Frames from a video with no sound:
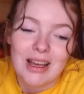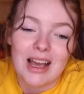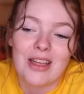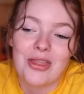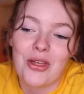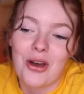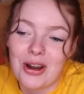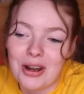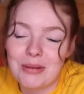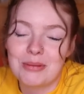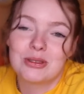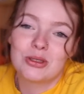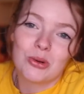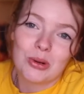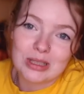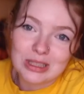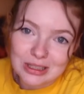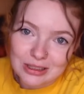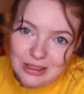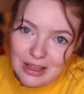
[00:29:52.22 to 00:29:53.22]
I thought I was
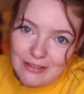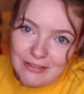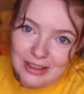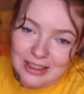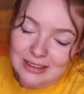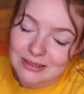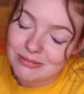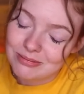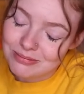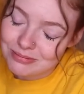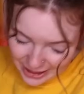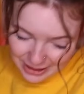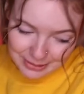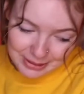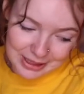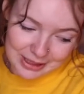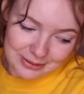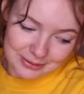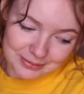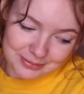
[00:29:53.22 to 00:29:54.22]
going to love it. Here we
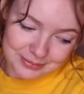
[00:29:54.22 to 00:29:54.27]
go.